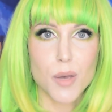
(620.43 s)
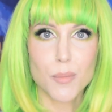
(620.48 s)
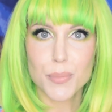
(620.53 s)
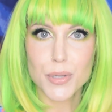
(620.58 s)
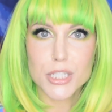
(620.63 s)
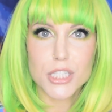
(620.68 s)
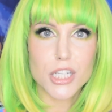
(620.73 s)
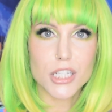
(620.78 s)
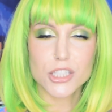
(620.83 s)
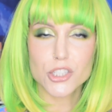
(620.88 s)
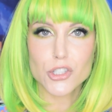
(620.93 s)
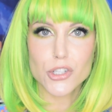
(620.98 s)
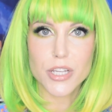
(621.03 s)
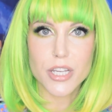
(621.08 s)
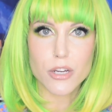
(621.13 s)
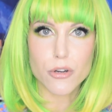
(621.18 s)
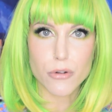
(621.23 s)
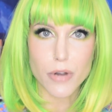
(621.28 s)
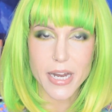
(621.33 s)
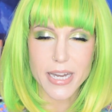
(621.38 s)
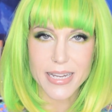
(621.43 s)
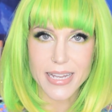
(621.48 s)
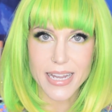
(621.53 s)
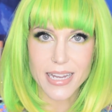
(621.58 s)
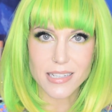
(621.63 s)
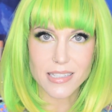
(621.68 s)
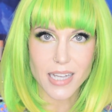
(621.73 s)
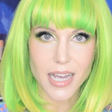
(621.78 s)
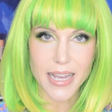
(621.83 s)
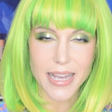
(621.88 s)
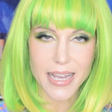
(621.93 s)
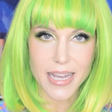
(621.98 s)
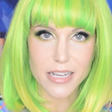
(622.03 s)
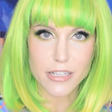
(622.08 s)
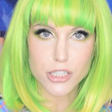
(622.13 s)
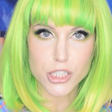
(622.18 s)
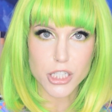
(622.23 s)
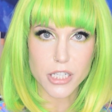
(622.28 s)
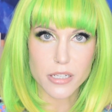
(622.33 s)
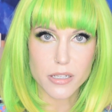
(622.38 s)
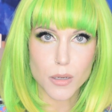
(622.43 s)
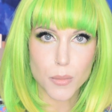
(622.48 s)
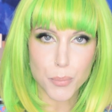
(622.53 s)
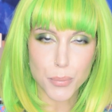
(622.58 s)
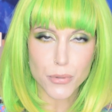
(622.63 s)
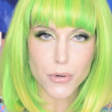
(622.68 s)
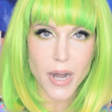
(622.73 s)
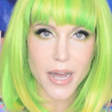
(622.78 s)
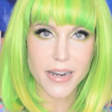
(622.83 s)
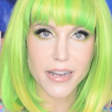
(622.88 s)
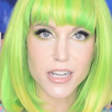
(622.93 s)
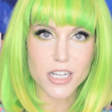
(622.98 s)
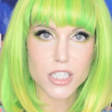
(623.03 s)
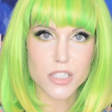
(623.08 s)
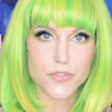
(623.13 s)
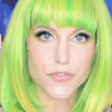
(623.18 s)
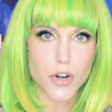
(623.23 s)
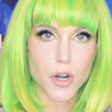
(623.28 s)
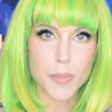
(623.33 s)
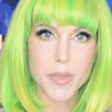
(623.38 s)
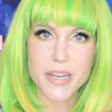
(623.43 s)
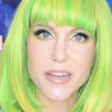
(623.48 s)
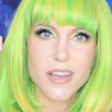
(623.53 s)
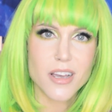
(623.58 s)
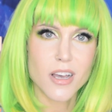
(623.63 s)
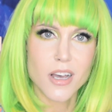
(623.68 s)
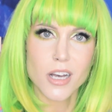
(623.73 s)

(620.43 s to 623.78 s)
potentially great anti-aging products from an